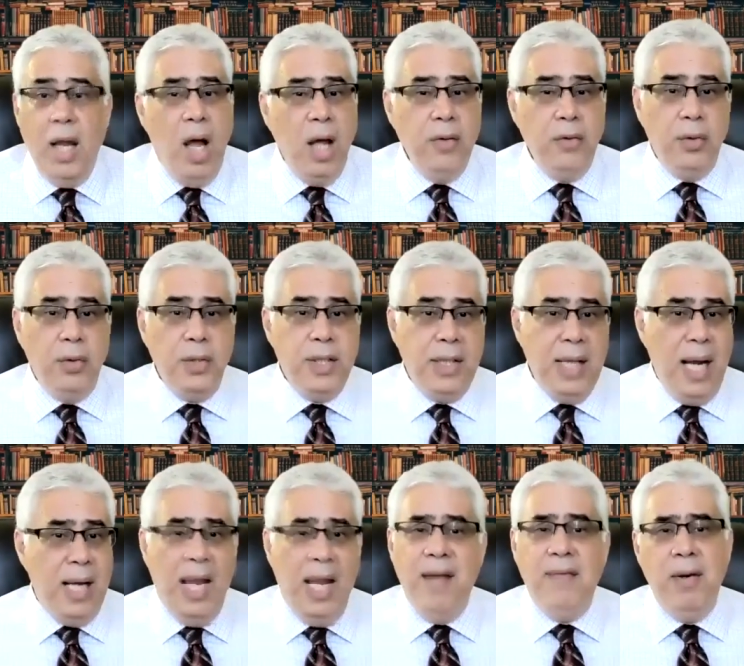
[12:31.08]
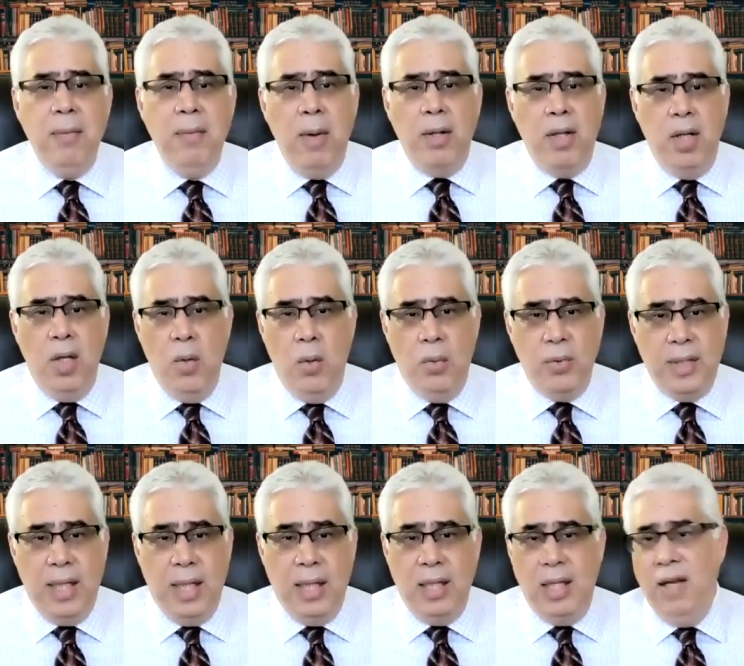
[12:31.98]
understand. Everybody
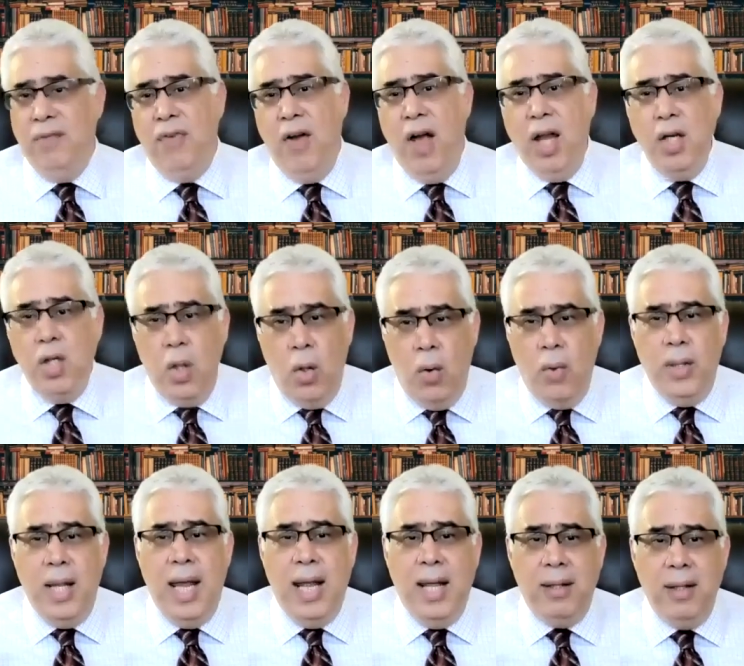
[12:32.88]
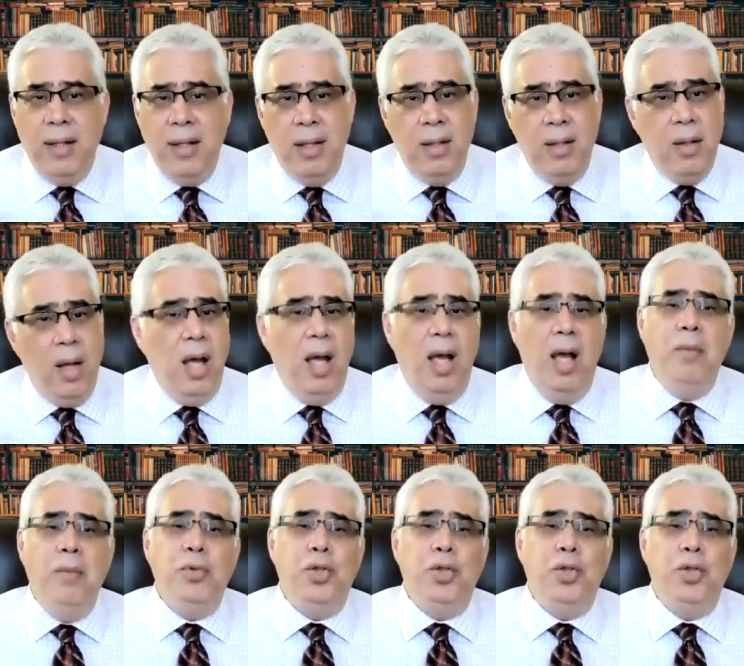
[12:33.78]
knows that. If I know that, I'm